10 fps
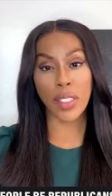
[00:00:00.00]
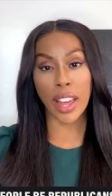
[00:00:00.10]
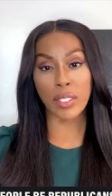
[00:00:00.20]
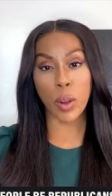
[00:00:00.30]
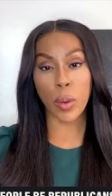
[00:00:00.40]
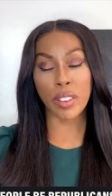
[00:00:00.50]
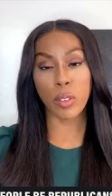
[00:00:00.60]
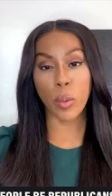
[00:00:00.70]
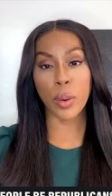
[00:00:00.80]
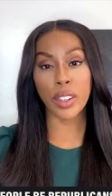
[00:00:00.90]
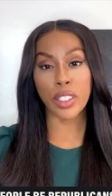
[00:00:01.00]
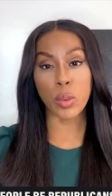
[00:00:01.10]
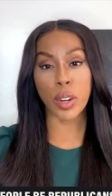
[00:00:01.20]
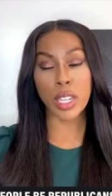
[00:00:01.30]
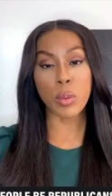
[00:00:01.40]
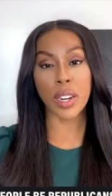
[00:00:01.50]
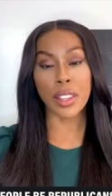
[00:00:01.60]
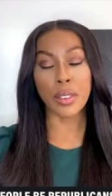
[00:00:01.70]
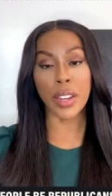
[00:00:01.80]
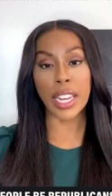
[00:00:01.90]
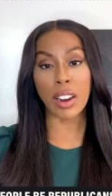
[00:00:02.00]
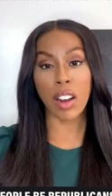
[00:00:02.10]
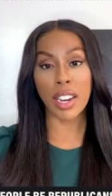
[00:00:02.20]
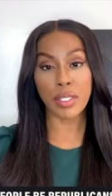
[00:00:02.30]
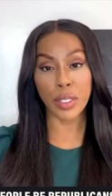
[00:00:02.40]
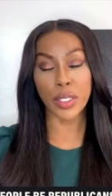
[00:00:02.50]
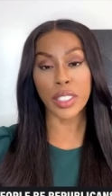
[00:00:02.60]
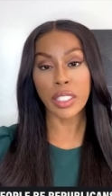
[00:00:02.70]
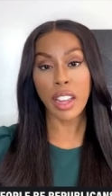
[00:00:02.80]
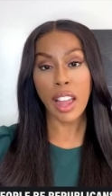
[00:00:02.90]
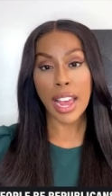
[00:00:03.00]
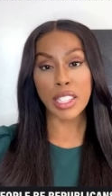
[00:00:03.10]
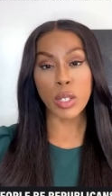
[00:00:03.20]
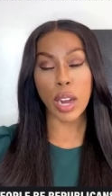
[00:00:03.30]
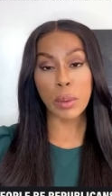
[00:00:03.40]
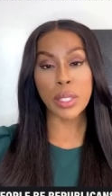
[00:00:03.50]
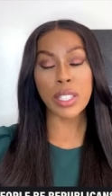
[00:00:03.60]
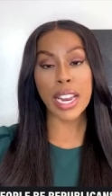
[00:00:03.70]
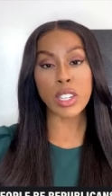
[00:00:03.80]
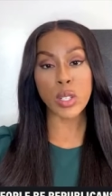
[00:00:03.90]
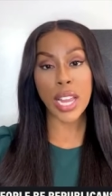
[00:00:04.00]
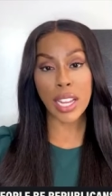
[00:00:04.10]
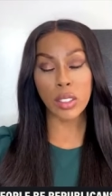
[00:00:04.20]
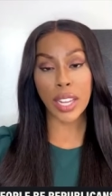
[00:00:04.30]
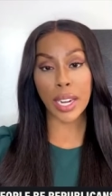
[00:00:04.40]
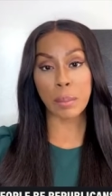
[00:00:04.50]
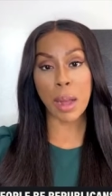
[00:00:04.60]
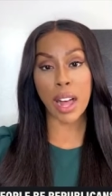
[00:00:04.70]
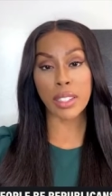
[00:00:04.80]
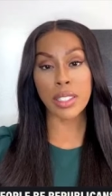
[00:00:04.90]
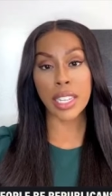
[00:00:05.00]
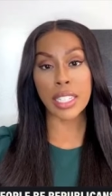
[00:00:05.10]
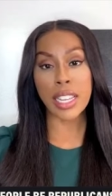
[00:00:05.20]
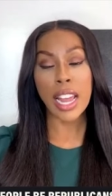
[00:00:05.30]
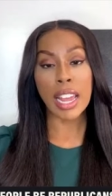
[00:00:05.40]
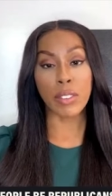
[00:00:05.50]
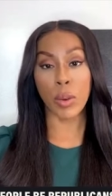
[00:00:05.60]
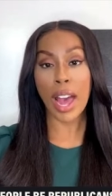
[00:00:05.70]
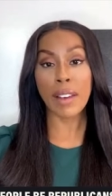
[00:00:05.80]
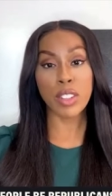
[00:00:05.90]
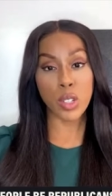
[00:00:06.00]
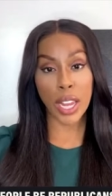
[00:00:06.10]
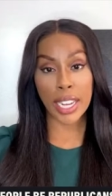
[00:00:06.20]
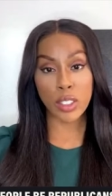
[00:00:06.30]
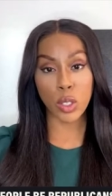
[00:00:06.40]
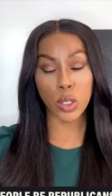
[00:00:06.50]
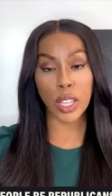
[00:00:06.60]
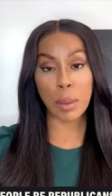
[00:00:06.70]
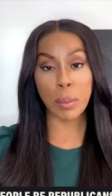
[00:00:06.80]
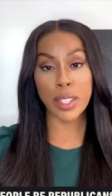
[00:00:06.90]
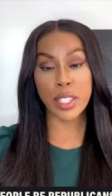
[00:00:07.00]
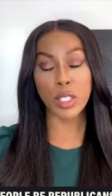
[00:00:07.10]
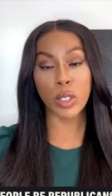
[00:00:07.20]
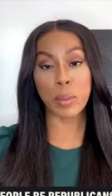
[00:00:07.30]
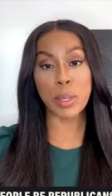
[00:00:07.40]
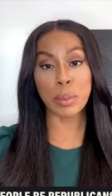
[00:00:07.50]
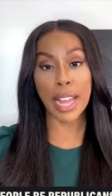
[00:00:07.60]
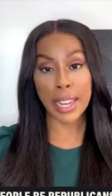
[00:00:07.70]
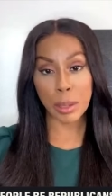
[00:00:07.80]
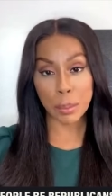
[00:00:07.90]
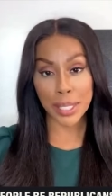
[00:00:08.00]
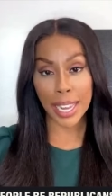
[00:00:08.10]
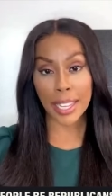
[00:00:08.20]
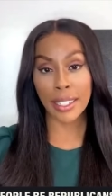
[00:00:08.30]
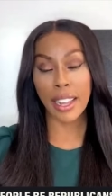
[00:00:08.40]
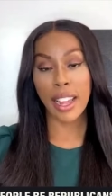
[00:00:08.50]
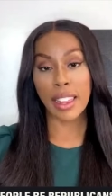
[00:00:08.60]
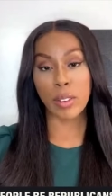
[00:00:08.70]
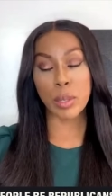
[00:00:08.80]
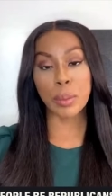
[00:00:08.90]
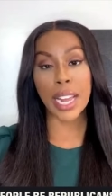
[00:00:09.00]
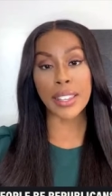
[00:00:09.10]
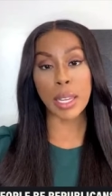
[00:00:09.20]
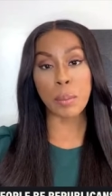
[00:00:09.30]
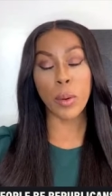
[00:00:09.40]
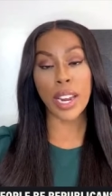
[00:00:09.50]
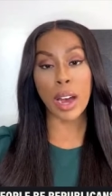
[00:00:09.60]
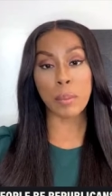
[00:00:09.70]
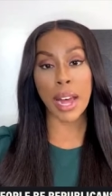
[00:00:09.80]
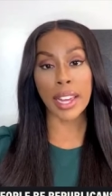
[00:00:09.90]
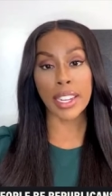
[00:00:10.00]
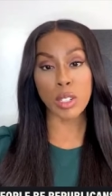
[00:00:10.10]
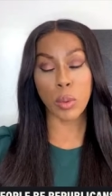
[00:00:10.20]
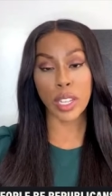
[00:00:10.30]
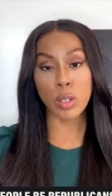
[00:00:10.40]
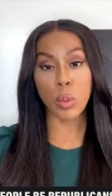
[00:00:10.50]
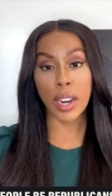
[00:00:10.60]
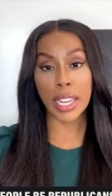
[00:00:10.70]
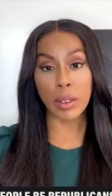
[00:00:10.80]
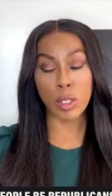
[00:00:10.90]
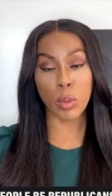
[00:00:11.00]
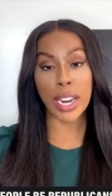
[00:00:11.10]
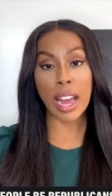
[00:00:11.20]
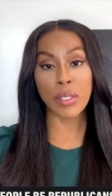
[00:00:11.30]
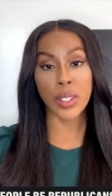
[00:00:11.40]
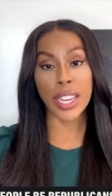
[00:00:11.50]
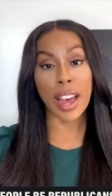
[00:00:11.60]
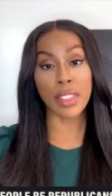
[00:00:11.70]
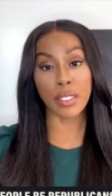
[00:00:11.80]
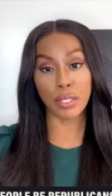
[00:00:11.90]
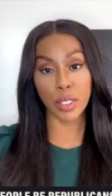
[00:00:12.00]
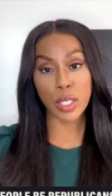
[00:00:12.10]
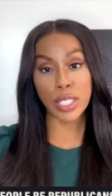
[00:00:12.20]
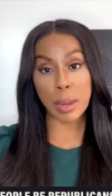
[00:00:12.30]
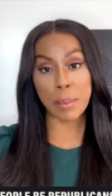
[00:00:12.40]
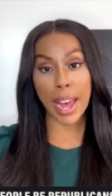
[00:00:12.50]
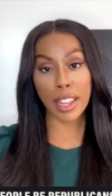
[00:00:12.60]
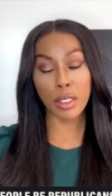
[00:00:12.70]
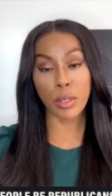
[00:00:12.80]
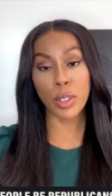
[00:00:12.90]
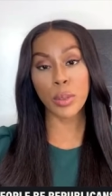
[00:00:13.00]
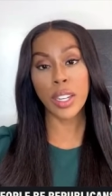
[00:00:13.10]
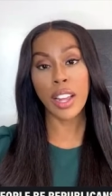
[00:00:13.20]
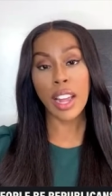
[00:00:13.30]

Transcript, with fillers: want that going forward in 2023 and, and further. And so I would say just take a look at our policies. If you have the chance, look at President Trump's Platinum Plan. That was a plan that he put out back in 2020. It was right after he got the First Step Act through.